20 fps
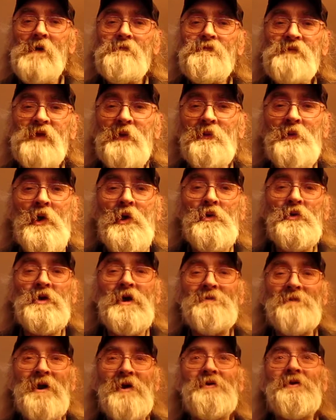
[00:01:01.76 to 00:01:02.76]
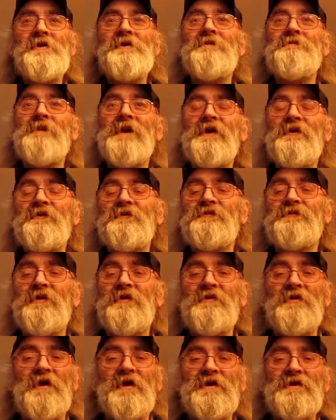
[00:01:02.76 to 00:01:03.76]
They won't come out in
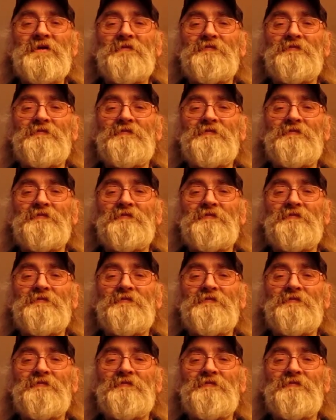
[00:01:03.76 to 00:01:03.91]
a